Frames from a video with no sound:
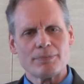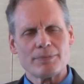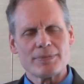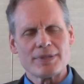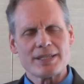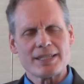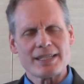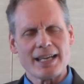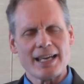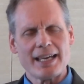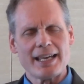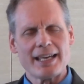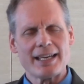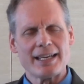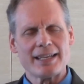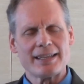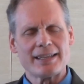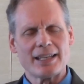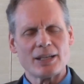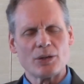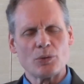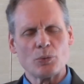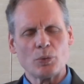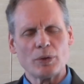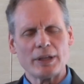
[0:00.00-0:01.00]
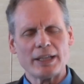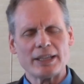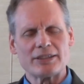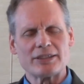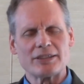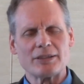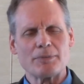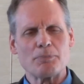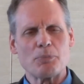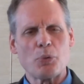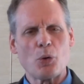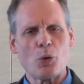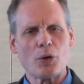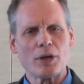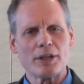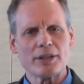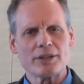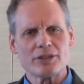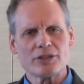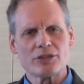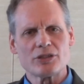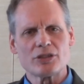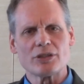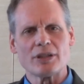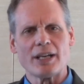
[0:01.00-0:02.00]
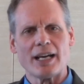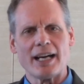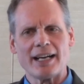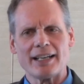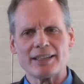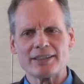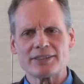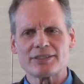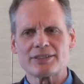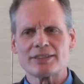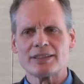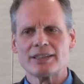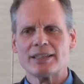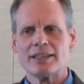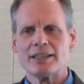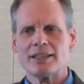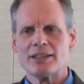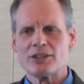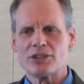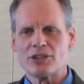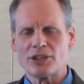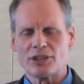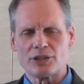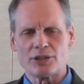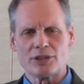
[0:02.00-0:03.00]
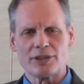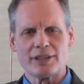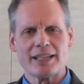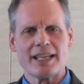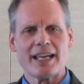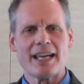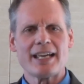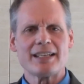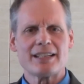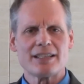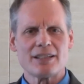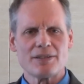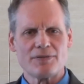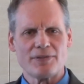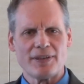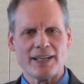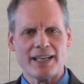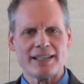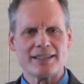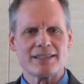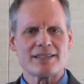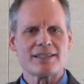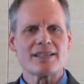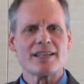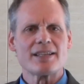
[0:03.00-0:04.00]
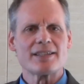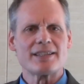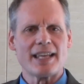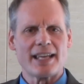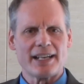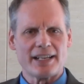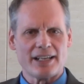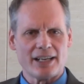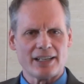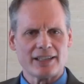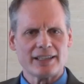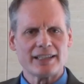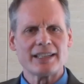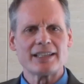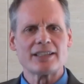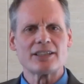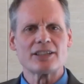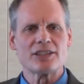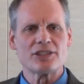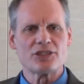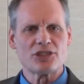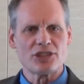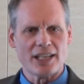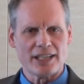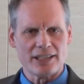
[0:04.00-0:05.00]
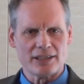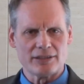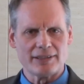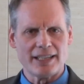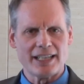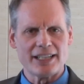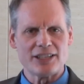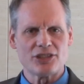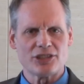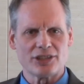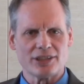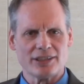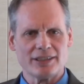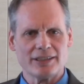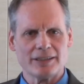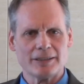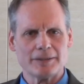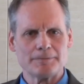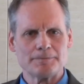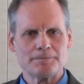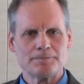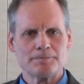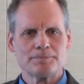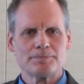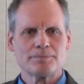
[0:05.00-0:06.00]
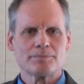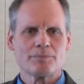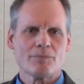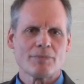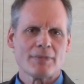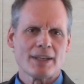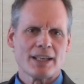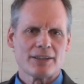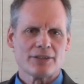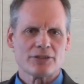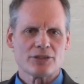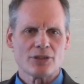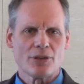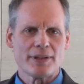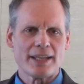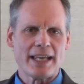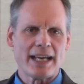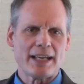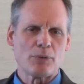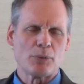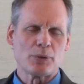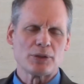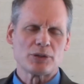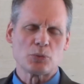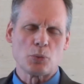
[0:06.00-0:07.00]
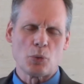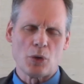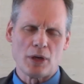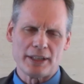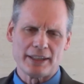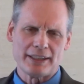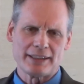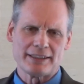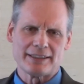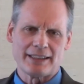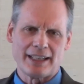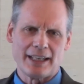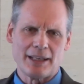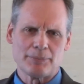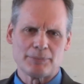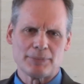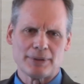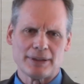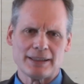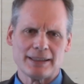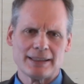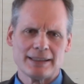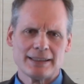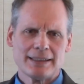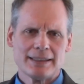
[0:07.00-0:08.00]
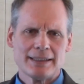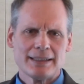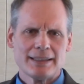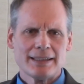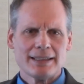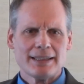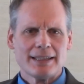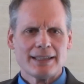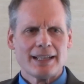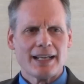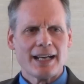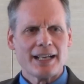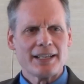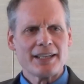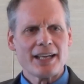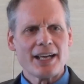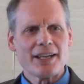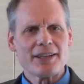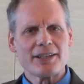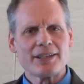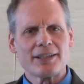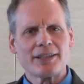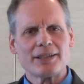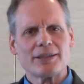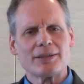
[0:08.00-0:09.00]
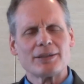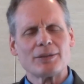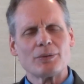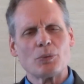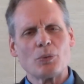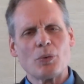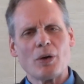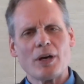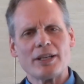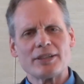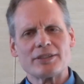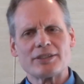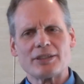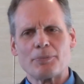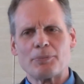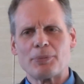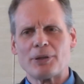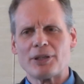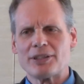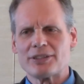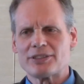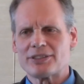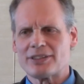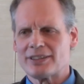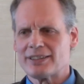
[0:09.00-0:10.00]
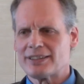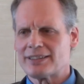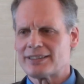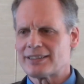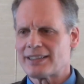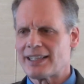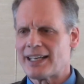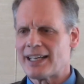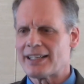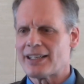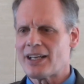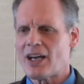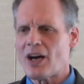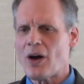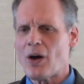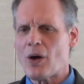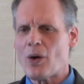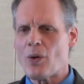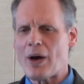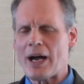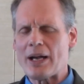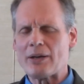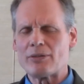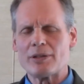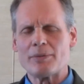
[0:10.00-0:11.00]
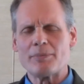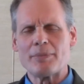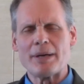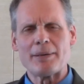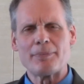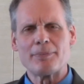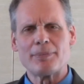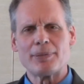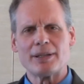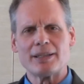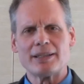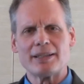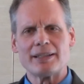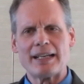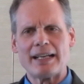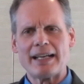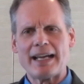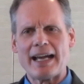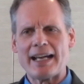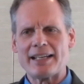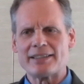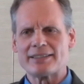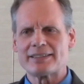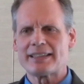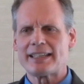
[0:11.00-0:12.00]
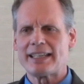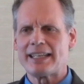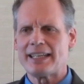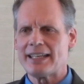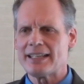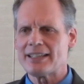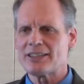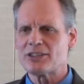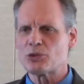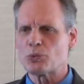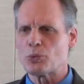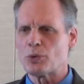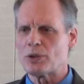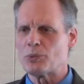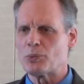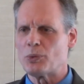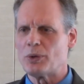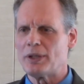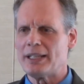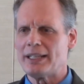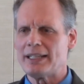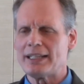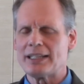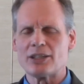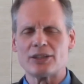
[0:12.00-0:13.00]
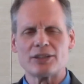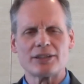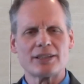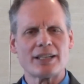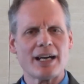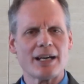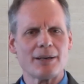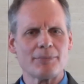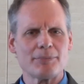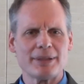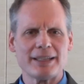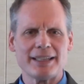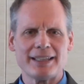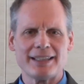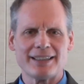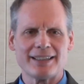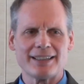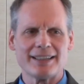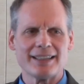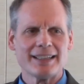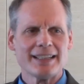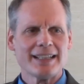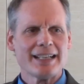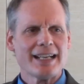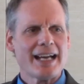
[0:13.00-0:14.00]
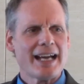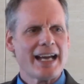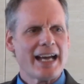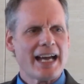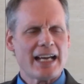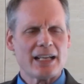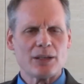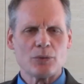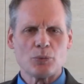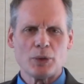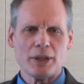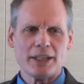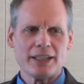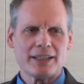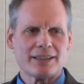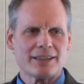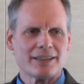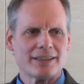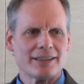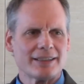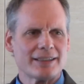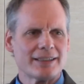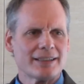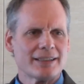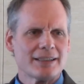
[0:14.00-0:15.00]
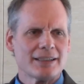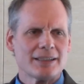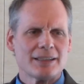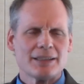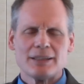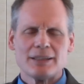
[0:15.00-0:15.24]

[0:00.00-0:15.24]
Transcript: say that it's important to us to create events that are intergenerational. So that was one example. Another was a person said, "Oh, I remember as kids we could come here and we could